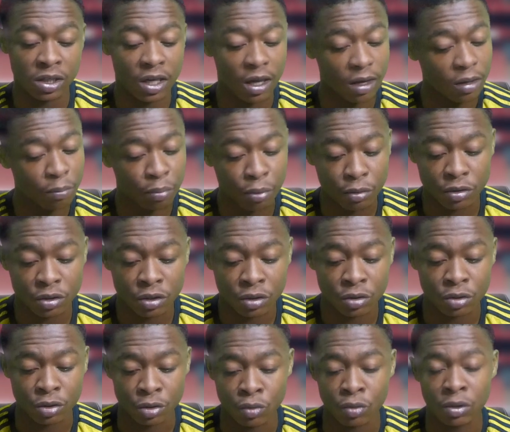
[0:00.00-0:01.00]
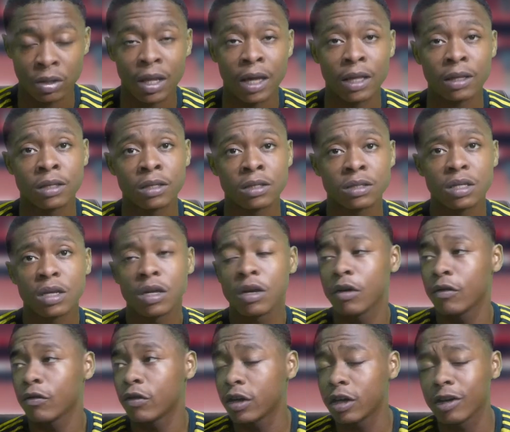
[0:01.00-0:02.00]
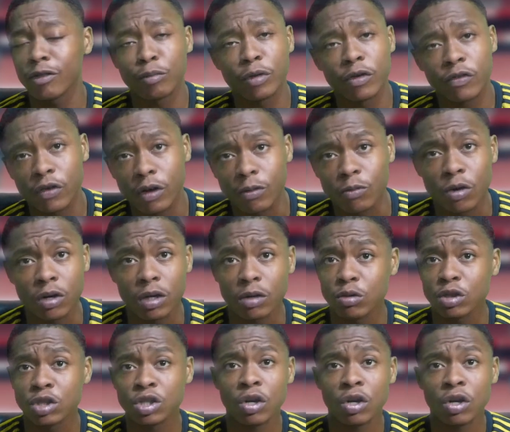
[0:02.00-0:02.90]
Getting put to the sword like this. Forgive me if I'm wrong. It was